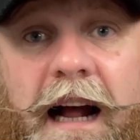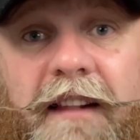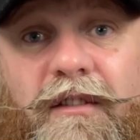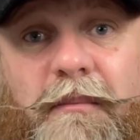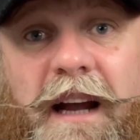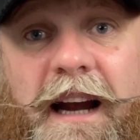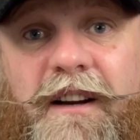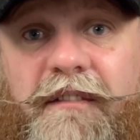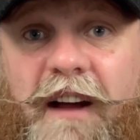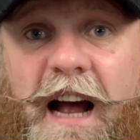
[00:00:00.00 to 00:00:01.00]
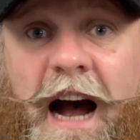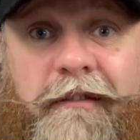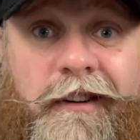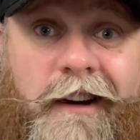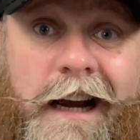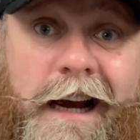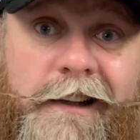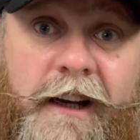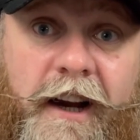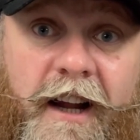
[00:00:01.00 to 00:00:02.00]
and some kind of
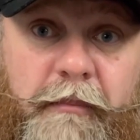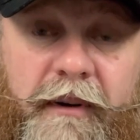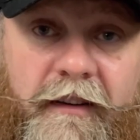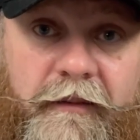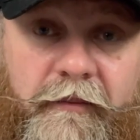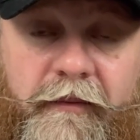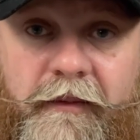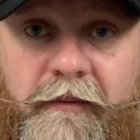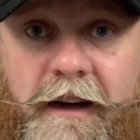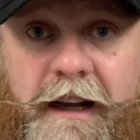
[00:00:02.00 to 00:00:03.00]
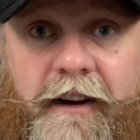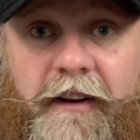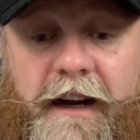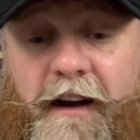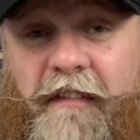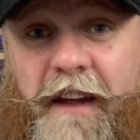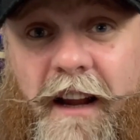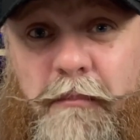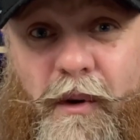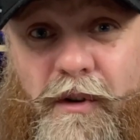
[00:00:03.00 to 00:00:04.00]
avant-garde crisp I lay on there. I think
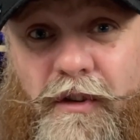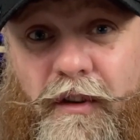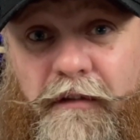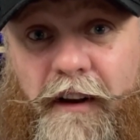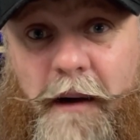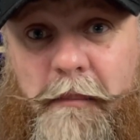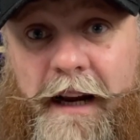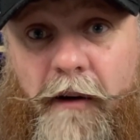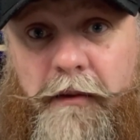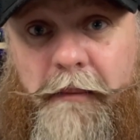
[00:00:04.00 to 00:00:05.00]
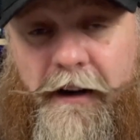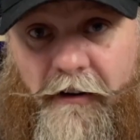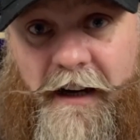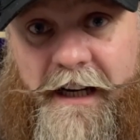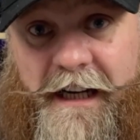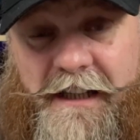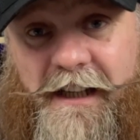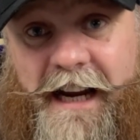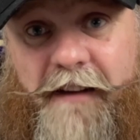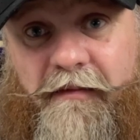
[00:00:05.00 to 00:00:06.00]
it's more just to fill the plate up to make it look like you're actually
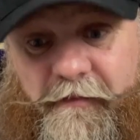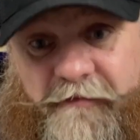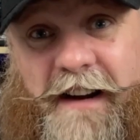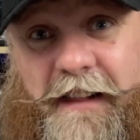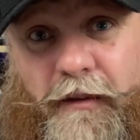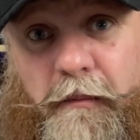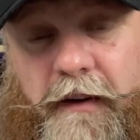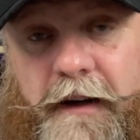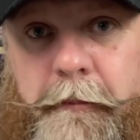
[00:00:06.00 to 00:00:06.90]
getting fed something.